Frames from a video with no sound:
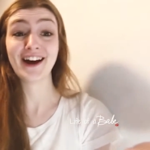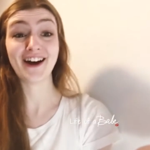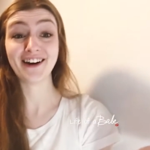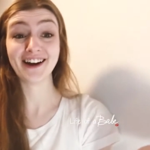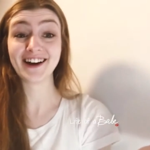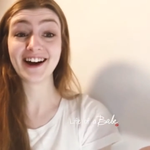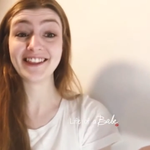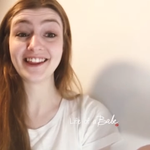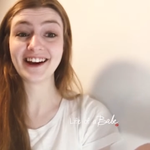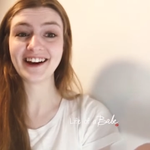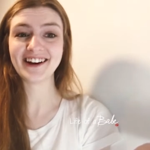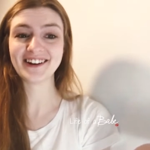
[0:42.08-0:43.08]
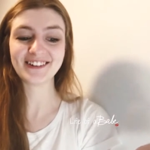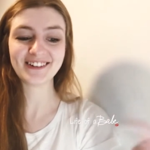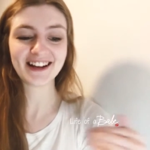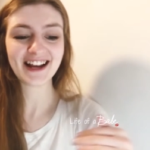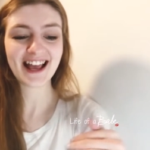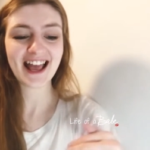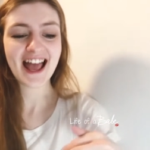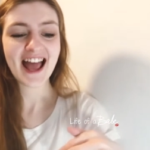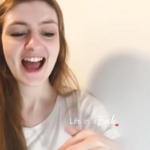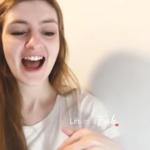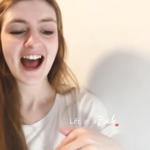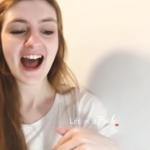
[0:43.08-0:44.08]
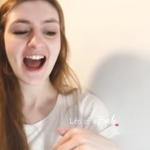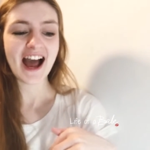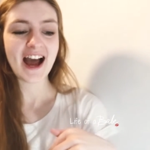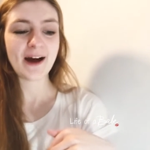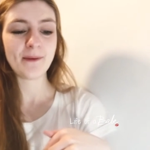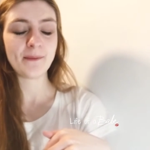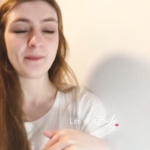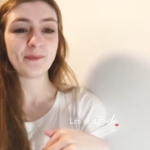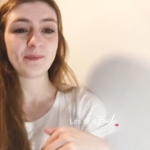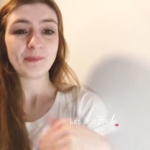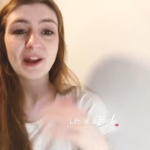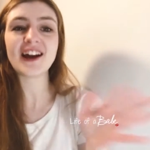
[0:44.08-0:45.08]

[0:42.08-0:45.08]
I don't know how I got there. Um,